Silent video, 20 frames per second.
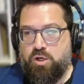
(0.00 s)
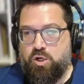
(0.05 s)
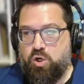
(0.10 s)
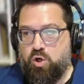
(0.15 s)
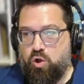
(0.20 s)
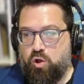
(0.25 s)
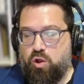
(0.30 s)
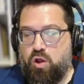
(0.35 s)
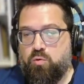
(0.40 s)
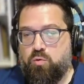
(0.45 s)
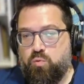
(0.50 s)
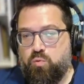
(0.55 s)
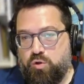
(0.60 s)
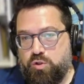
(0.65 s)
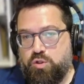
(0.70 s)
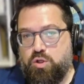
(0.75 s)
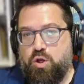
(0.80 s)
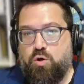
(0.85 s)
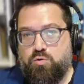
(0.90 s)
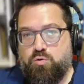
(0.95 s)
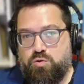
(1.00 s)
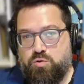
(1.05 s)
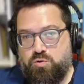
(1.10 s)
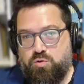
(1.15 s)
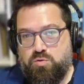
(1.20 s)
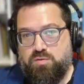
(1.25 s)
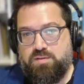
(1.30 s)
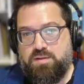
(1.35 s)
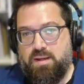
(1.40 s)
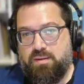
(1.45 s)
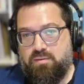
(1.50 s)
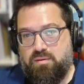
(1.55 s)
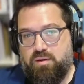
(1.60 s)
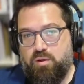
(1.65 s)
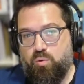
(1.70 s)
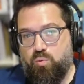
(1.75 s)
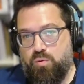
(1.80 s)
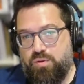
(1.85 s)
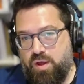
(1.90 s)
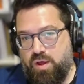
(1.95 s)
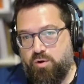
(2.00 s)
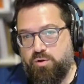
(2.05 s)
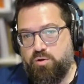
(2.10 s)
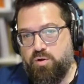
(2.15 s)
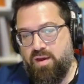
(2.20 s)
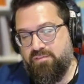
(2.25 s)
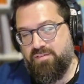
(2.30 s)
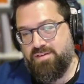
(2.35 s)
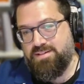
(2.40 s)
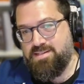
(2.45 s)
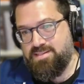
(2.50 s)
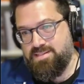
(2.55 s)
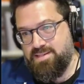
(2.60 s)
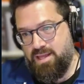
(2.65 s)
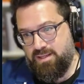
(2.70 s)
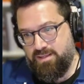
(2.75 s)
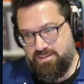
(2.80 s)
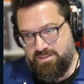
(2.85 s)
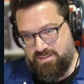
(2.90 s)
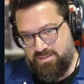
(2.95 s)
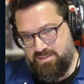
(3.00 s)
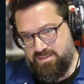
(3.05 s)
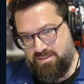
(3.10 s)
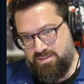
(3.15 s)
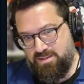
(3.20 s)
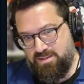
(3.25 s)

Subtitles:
Claude will know to use that skill without you having to tell it.